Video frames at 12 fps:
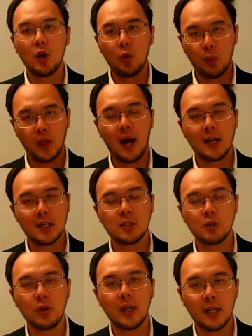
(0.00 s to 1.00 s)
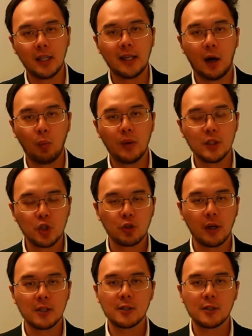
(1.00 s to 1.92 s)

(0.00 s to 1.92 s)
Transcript: we are still in a downwards trend.